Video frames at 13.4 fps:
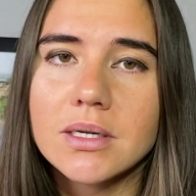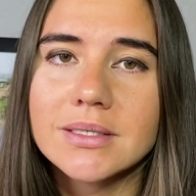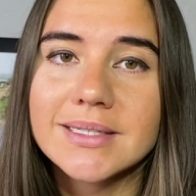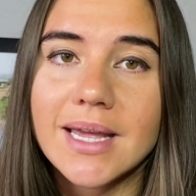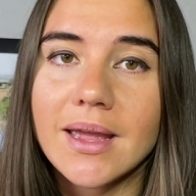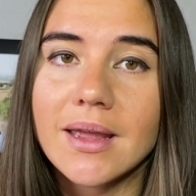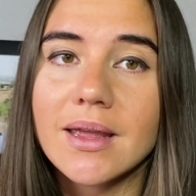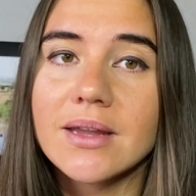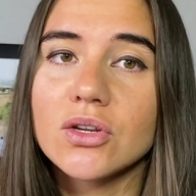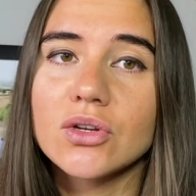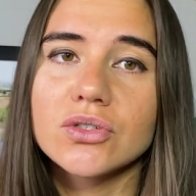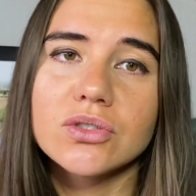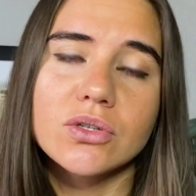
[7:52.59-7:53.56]
a day
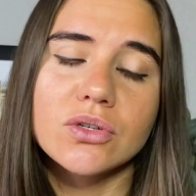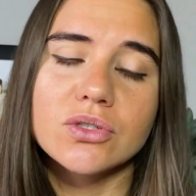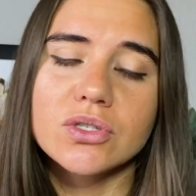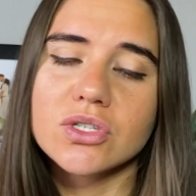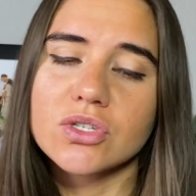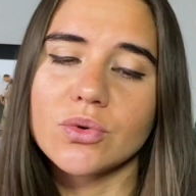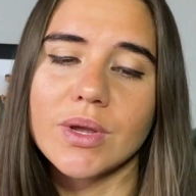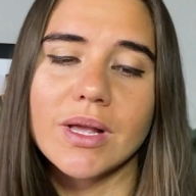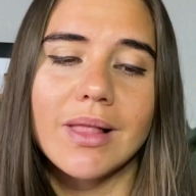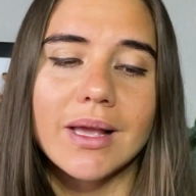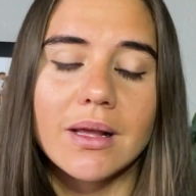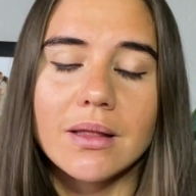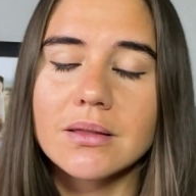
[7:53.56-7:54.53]
and you're just doing
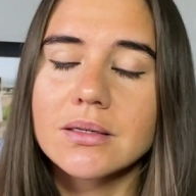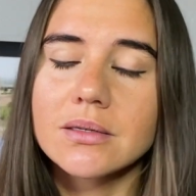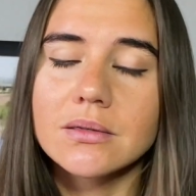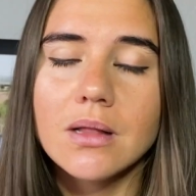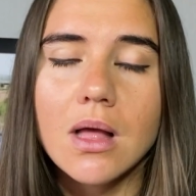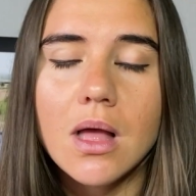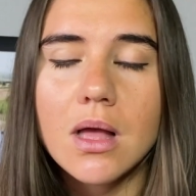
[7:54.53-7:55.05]
like a little